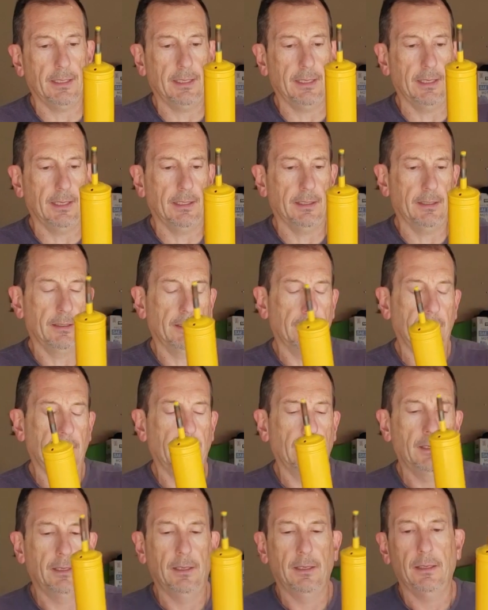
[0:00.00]
it
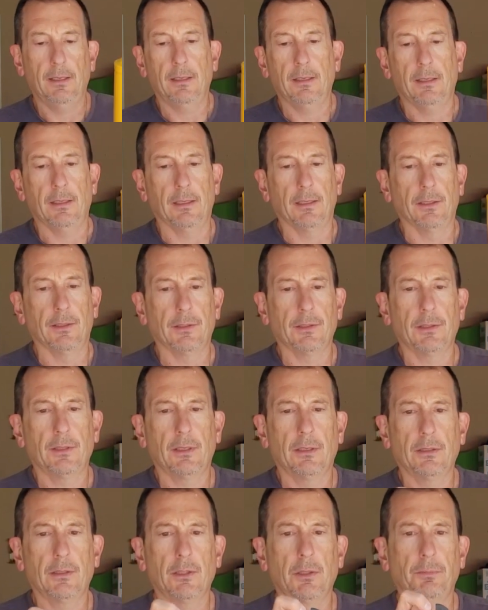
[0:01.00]
is
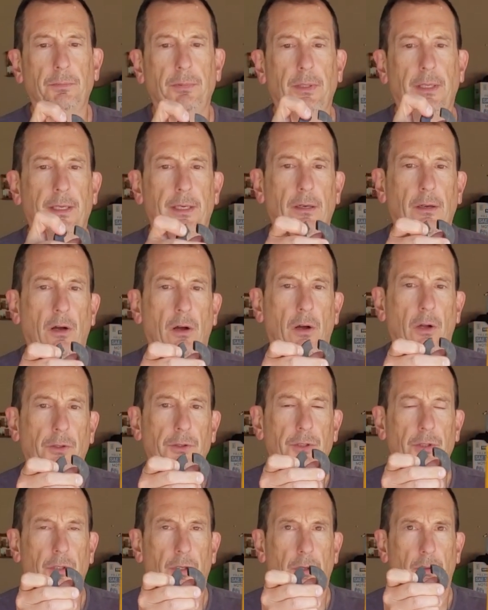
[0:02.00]
split
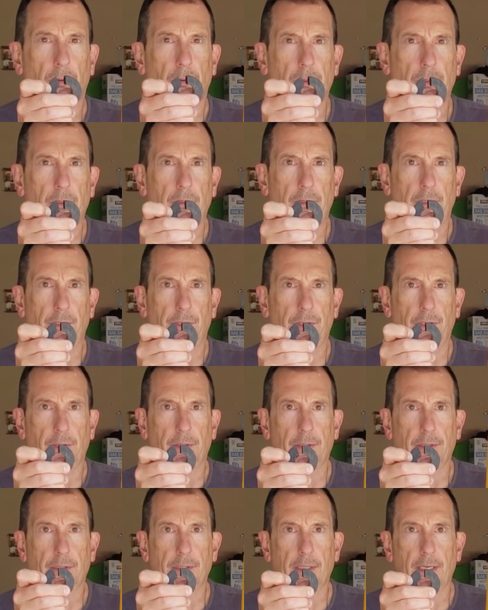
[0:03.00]
also, as you
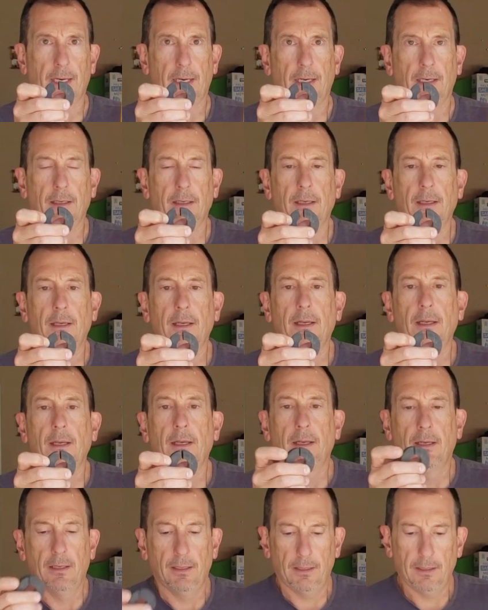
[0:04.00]
can see.
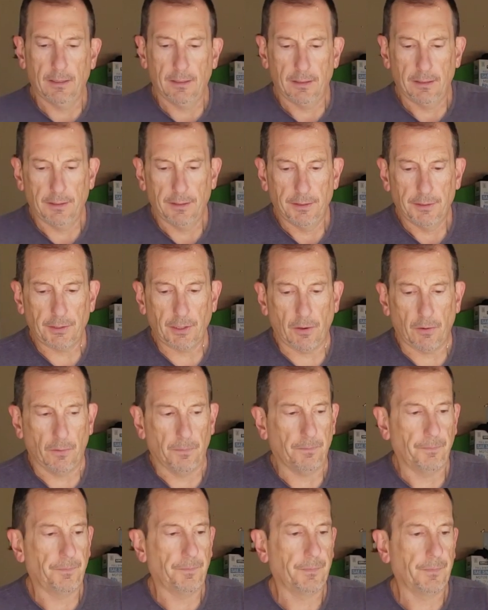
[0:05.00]
So
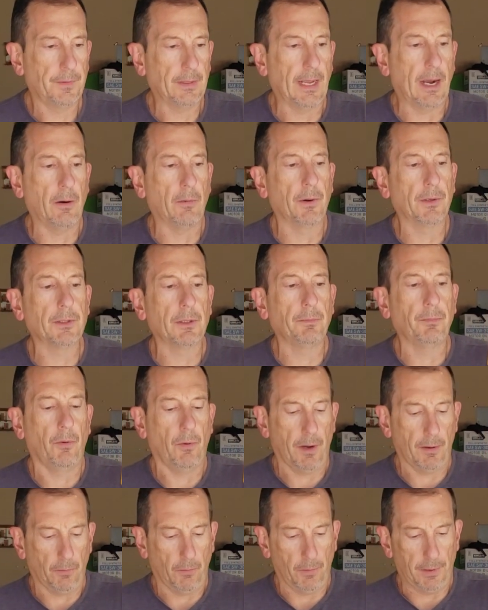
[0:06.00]
now we're at the
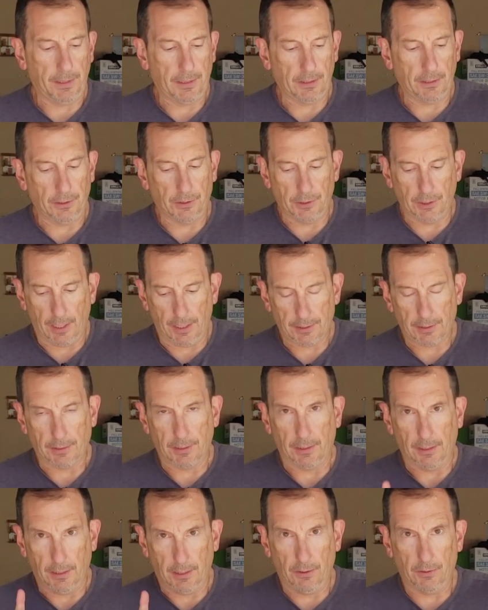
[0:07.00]
point where we can adjust
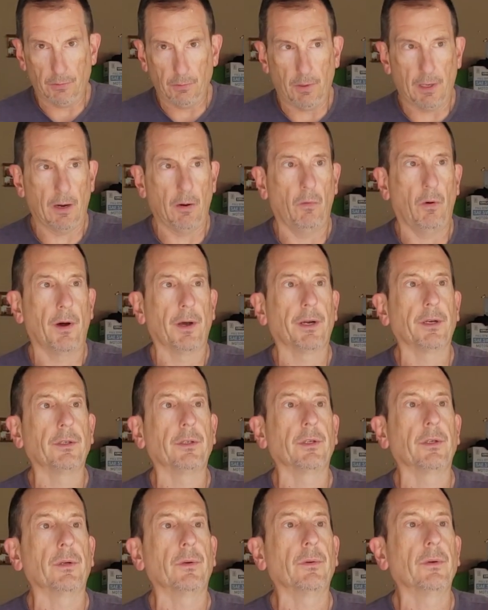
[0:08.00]
it. Here's what I want to
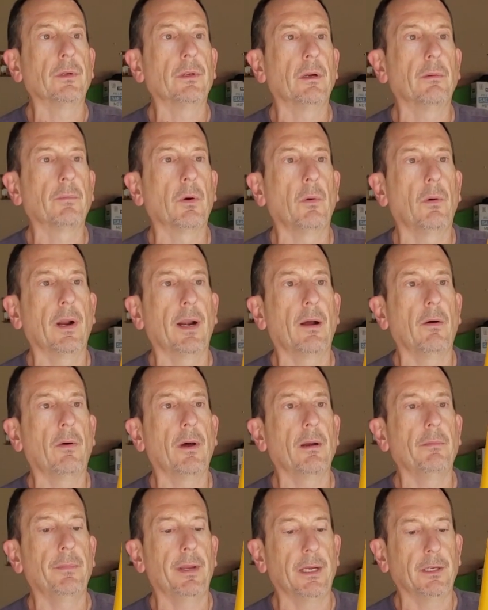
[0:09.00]
do. Number one, I
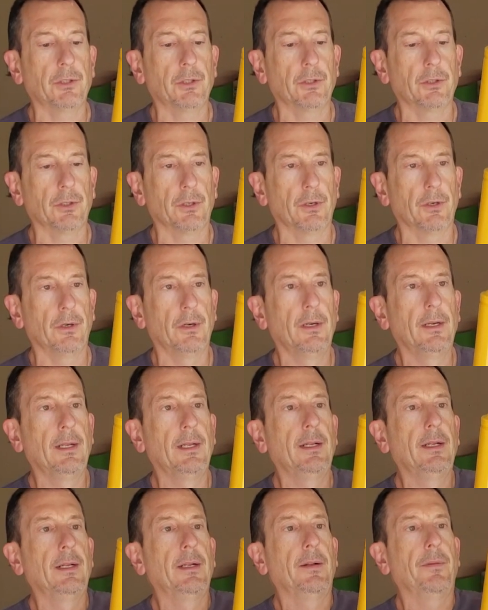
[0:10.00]
want to make sure
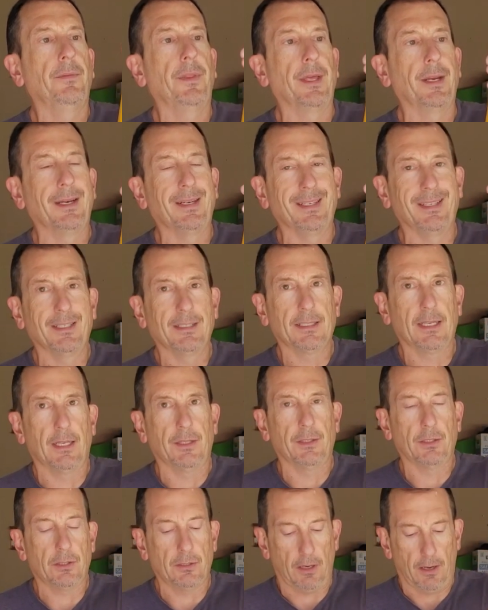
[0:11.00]
that it is on
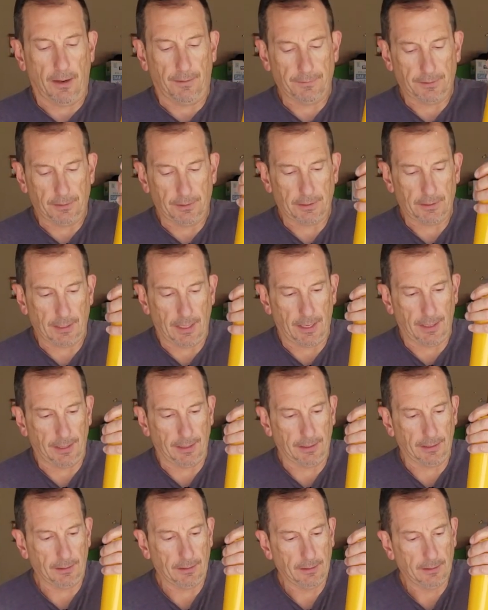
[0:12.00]
the softest
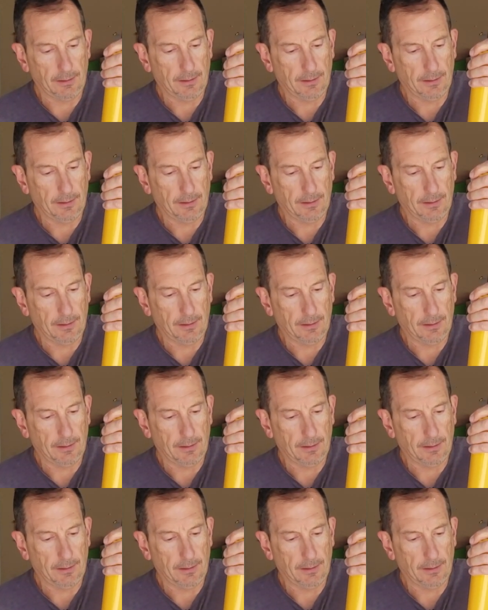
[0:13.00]
setting,